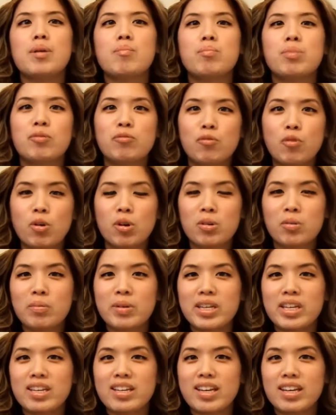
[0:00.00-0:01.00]
Before
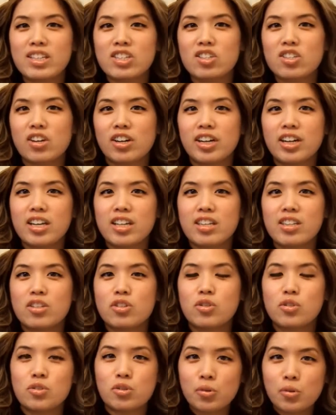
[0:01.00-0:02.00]
we get started in the
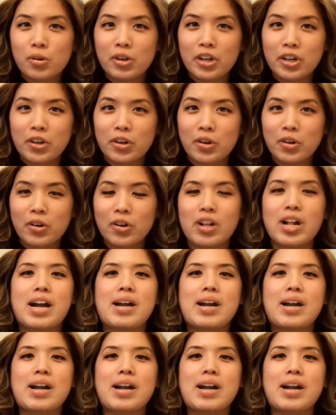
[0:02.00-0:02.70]
tutorial,